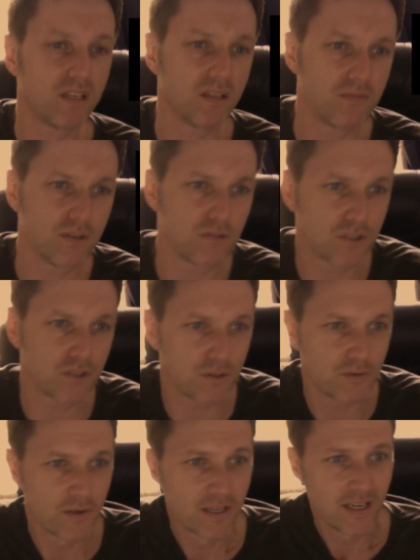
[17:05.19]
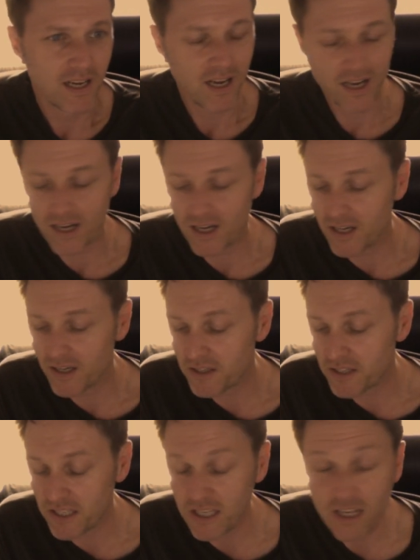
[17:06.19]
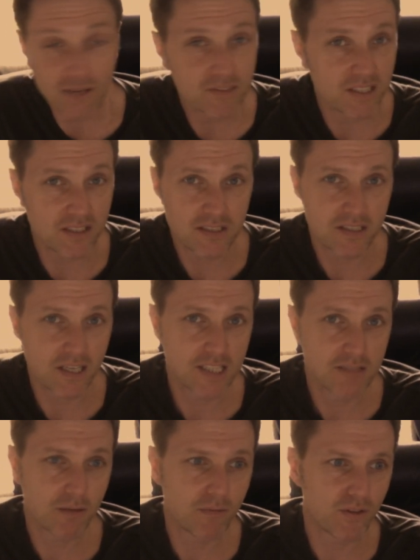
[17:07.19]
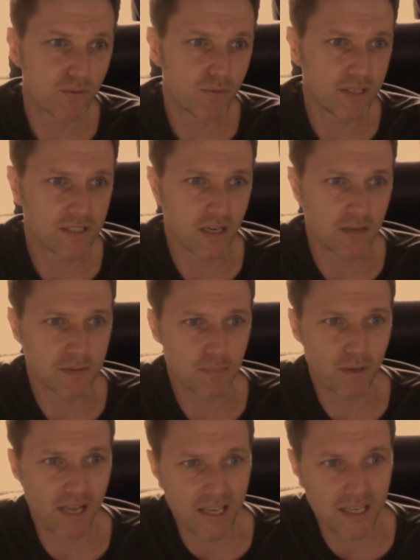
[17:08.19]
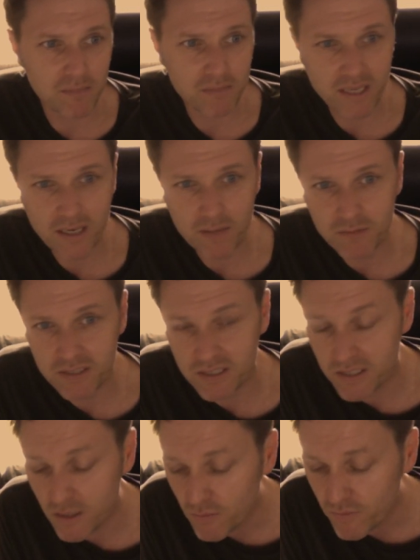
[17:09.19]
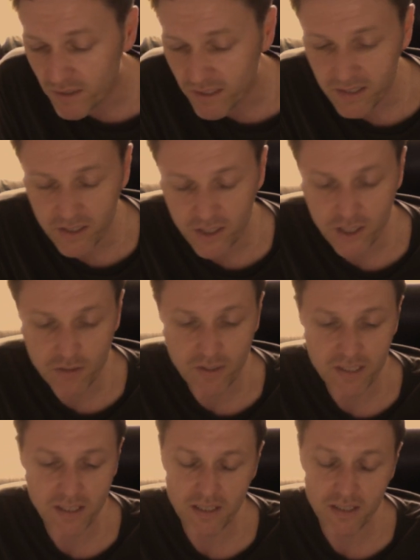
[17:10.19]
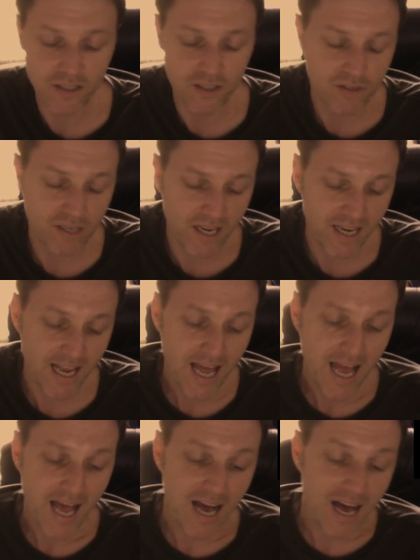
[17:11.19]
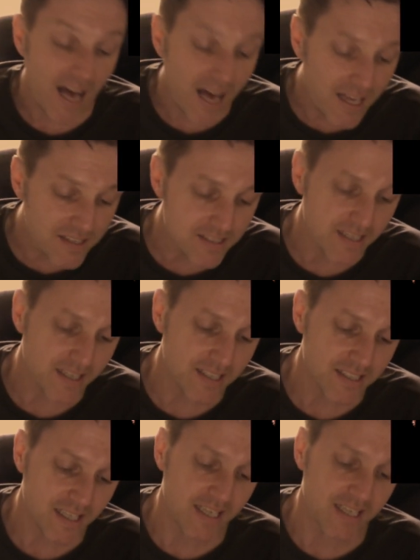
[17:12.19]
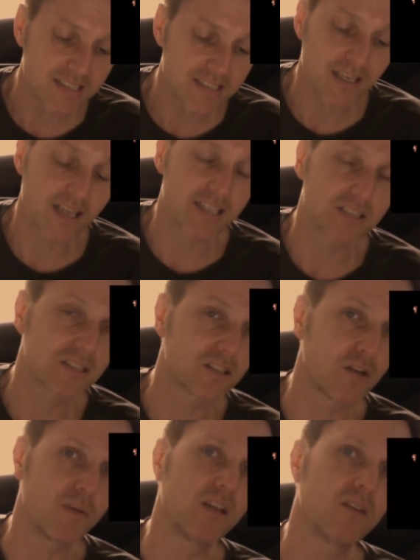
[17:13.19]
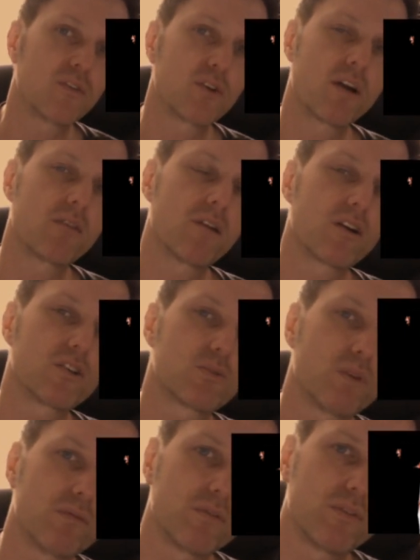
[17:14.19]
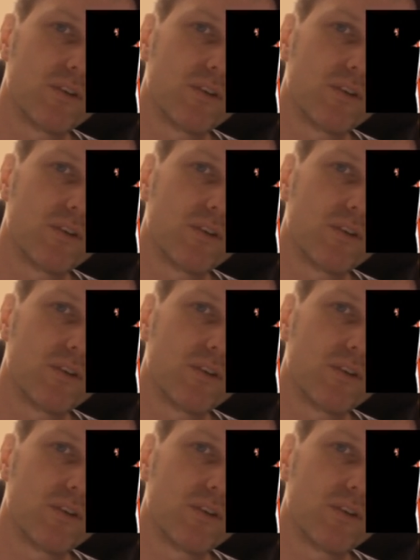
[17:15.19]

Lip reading: of you do. They loved it in the States, where it went 3 times platinum. It came with silver in the UK. And it is, like so many of the great records we've reviewed